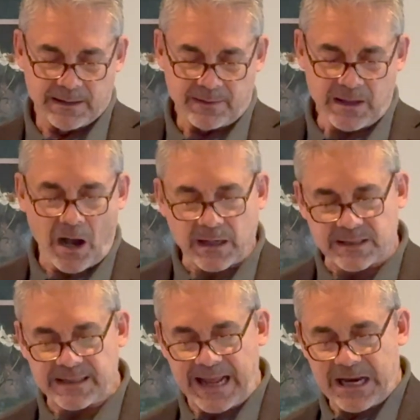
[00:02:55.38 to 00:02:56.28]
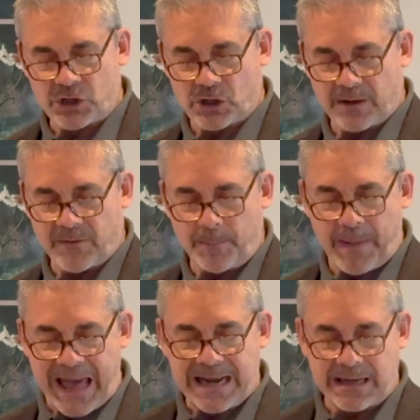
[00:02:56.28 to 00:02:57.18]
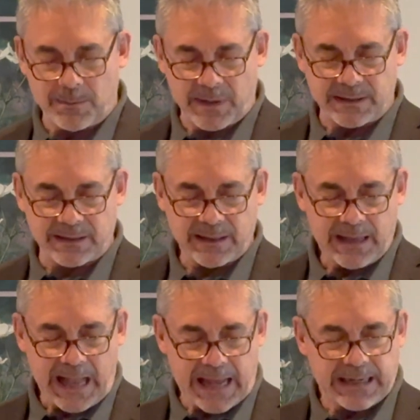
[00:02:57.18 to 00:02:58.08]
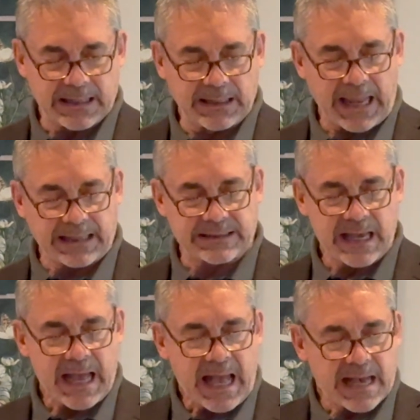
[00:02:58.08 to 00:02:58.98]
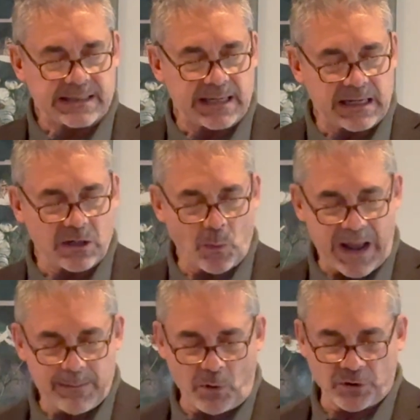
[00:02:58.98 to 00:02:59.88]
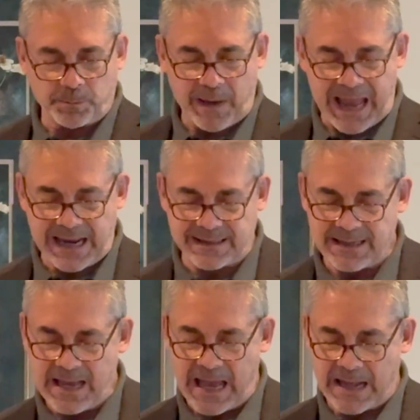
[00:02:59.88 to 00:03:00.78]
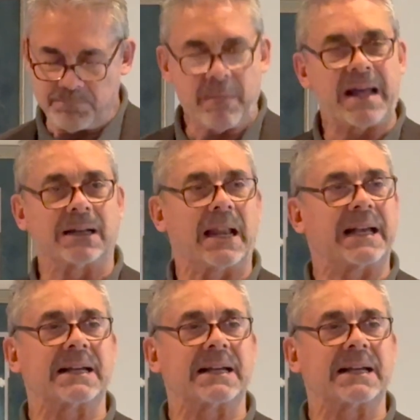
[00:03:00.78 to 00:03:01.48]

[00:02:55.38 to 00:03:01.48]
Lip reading: The oxidation of abandonment and neglect has eaten away both paint and metal like